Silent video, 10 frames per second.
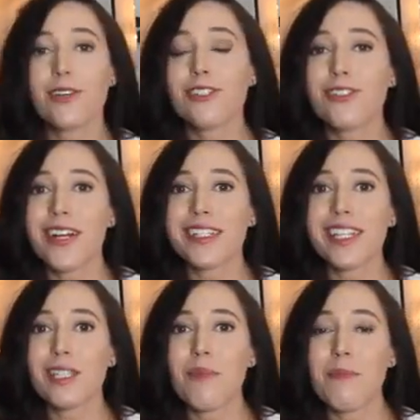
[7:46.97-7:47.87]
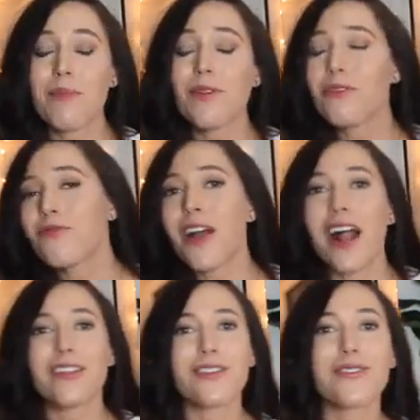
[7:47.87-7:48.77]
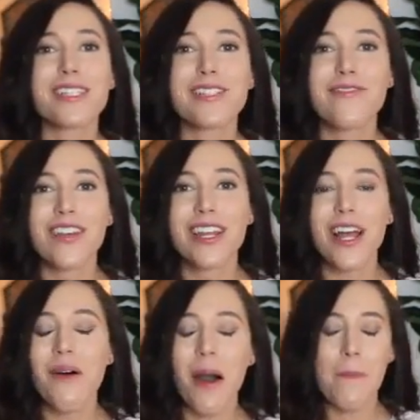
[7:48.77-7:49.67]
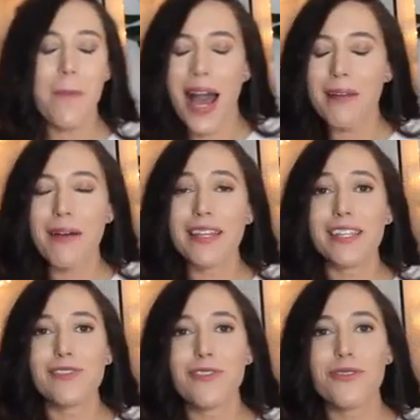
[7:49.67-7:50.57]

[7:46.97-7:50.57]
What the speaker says: So straight cis people, you've gone through this video, abide by these